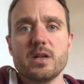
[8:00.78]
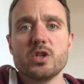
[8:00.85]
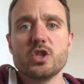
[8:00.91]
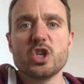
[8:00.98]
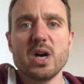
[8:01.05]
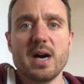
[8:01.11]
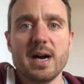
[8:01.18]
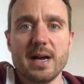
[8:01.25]

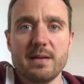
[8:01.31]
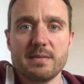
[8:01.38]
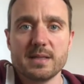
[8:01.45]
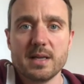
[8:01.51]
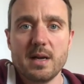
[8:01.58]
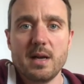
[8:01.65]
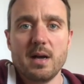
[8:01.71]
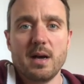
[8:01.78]
chives,
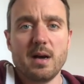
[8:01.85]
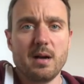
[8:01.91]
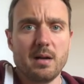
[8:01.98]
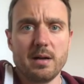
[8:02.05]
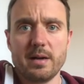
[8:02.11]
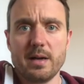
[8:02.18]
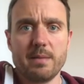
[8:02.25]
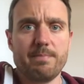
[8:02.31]
I
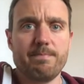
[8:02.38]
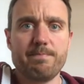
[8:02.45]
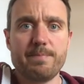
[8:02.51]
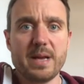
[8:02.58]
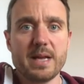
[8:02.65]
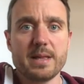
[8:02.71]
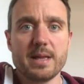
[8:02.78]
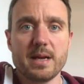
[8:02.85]
got a
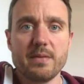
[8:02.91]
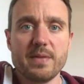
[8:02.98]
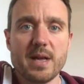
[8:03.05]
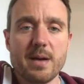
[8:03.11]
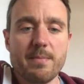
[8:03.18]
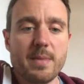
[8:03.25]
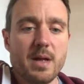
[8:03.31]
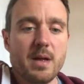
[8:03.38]
big thing of
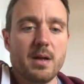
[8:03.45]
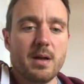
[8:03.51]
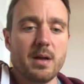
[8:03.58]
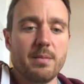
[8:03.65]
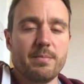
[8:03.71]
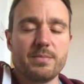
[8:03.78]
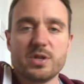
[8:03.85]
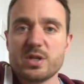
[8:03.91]
them.
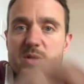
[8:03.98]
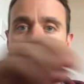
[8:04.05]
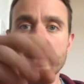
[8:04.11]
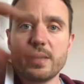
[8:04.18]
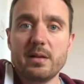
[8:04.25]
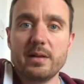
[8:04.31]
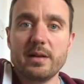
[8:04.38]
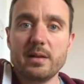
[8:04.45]
I'm just
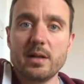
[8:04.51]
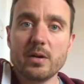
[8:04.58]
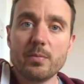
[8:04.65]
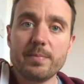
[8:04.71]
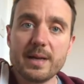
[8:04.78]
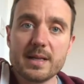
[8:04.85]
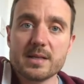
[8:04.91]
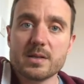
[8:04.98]
sprinkling little
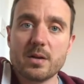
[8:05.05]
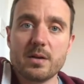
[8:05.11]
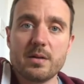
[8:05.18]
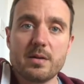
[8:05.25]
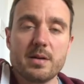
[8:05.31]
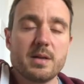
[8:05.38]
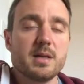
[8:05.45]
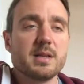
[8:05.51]
bits on
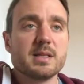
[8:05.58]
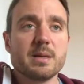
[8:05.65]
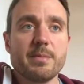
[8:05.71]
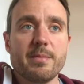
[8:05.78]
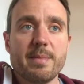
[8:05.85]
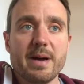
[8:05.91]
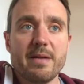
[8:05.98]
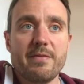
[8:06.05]
some of
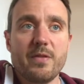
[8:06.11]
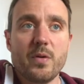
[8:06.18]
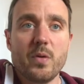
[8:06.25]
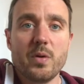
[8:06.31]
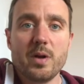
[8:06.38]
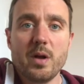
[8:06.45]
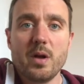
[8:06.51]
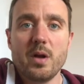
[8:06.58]
my
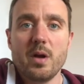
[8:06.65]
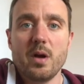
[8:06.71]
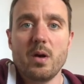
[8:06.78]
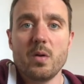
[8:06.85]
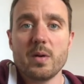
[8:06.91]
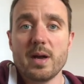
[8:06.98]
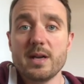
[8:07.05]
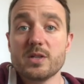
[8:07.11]
food.
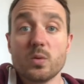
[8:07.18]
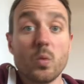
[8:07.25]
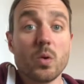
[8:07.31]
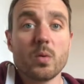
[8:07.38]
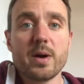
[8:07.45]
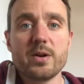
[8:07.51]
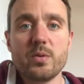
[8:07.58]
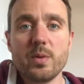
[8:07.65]
Okay, so what do
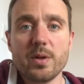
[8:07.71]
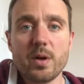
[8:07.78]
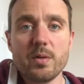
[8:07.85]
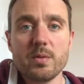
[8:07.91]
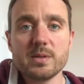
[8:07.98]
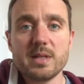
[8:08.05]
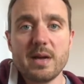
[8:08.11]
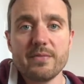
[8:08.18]
I do with all
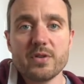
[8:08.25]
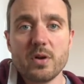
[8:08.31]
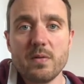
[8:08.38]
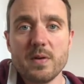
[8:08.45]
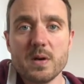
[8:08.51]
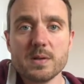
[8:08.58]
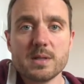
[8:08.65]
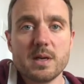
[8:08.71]
those
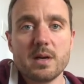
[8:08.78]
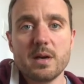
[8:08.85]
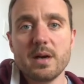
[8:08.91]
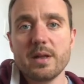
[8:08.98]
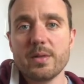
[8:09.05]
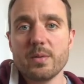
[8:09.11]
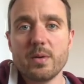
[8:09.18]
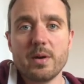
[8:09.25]
leftovers? I
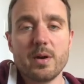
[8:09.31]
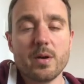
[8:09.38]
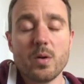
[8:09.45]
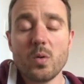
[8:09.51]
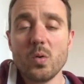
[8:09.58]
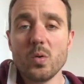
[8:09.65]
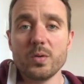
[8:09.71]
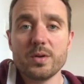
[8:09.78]
throw in an
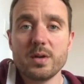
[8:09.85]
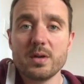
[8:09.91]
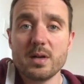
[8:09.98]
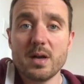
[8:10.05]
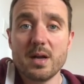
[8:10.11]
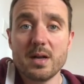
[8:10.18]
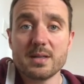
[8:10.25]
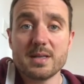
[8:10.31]
old
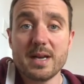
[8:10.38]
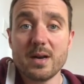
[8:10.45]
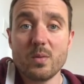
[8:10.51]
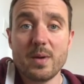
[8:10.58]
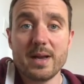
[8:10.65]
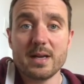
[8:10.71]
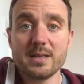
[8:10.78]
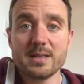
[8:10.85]

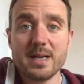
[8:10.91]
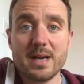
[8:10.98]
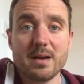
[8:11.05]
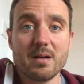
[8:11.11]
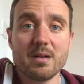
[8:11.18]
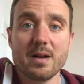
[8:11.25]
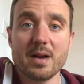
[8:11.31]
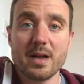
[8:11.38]
takeaway
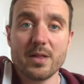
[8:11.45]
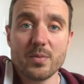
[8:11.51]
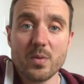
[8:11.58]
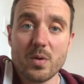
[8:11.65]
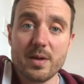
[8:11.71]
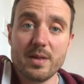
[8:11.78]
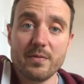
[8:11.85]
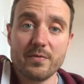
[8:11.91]
container and I throw
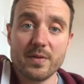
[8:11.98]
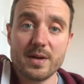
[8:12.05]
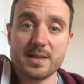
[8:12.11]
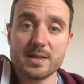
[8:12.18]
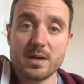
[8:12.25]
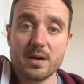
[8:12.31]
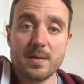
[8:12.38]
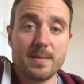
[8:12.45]
it in the
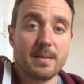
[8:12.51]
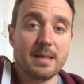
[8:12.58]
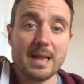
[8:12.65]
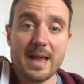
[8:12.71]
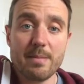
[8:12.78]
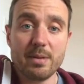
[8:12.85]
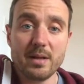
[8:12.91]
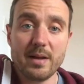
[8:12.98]
freezer,
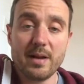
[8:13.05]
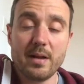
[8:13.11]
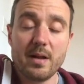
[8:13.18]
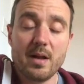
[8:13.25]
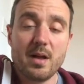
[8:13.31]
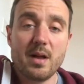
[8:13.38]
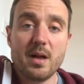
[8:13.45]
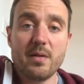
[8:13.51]
label it
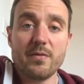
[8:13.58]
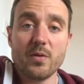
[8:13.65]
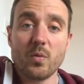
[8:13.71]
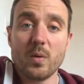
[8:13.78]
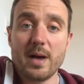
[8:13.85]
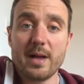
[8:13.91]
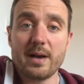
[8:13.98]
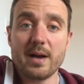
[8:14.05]
for
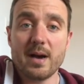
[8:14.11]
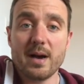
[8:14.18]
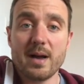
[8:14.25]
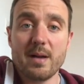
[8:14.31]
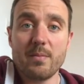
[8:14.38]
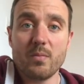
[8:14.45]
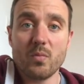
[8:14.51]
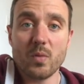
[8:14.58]
when
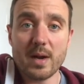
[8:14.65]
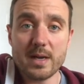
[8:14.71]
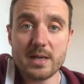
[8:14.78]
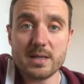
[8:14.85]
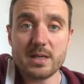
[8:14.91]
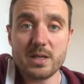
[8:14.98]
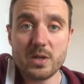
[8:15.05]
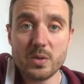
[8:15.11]
I'm ready
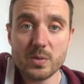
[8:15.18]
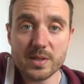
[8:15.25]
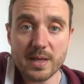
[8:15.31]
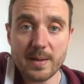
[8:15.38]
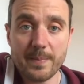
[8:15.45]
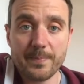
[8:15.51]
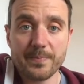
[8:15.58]
to use it.